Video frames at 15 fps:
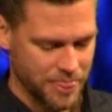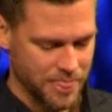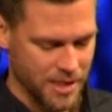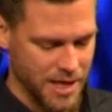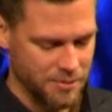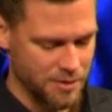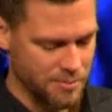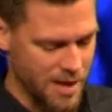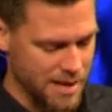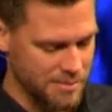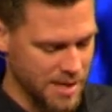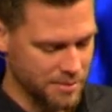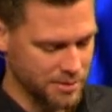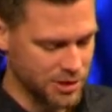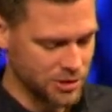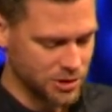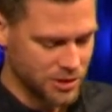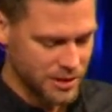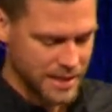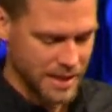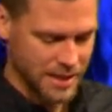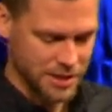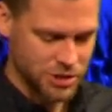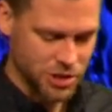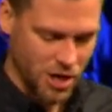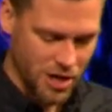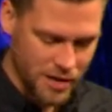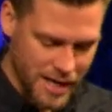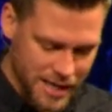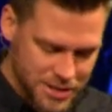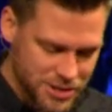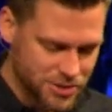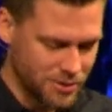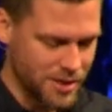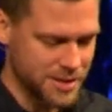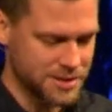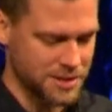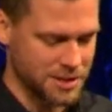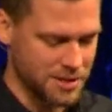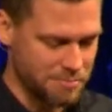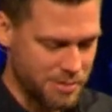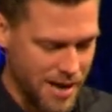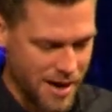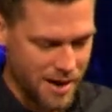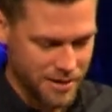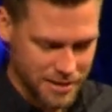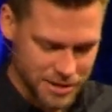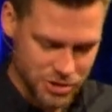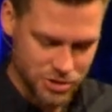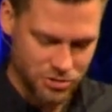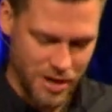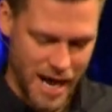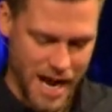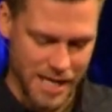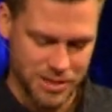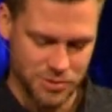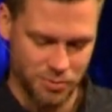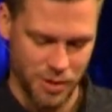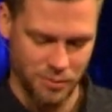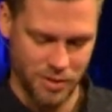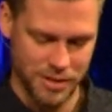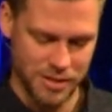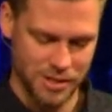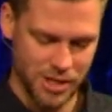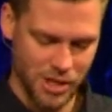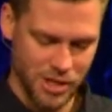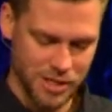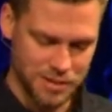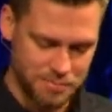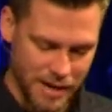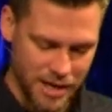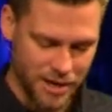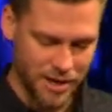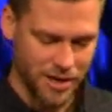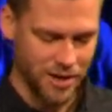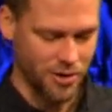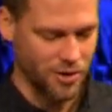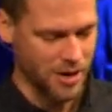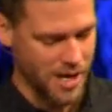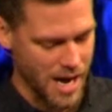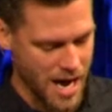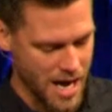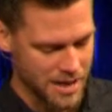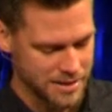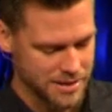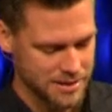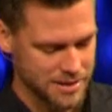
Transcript: And we might be able to look at the jar next to us and compare and contrast what one is better or not.